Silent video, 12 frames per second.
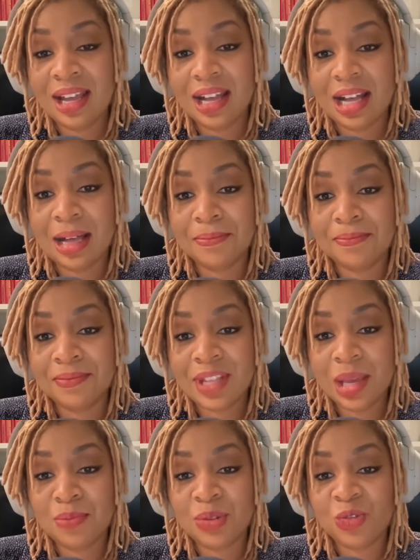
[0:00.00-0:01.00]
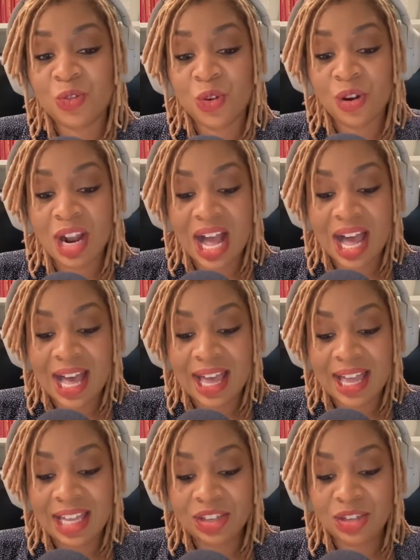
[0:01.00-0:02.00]
Um, and before
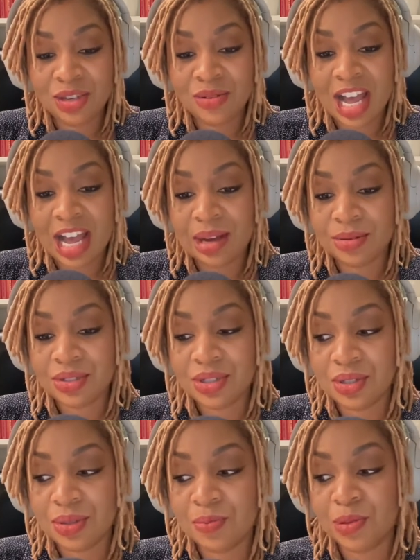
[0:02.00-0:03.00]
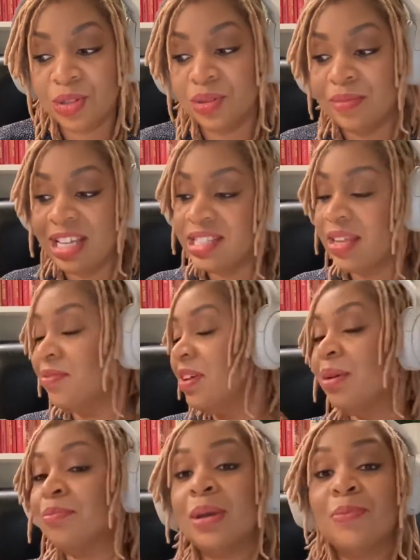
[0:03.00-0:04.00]
I knew how to pull myself
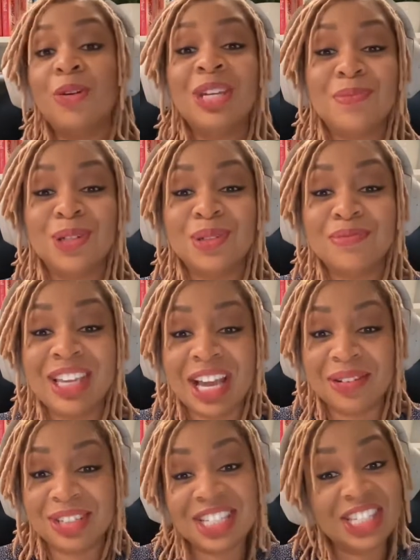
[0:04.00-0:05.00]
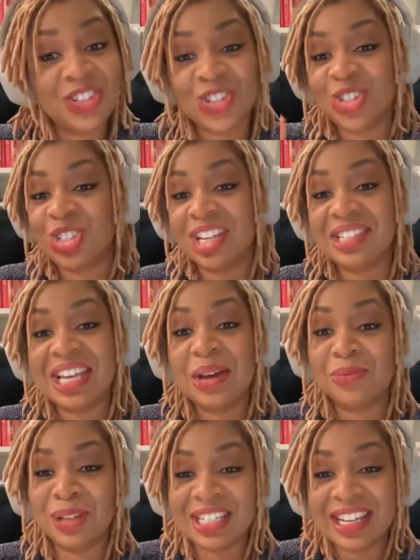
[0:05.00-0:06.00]
out, my body pulled me out because it just shut
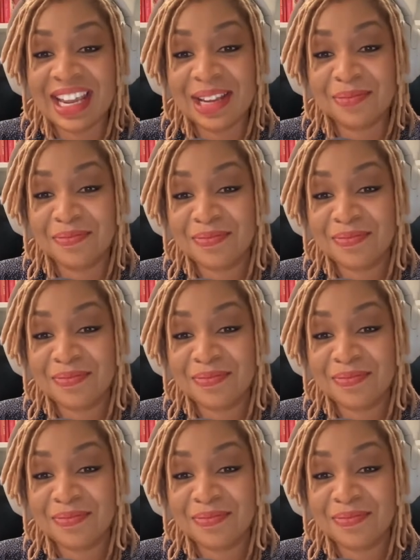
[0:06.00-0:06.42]
down one day.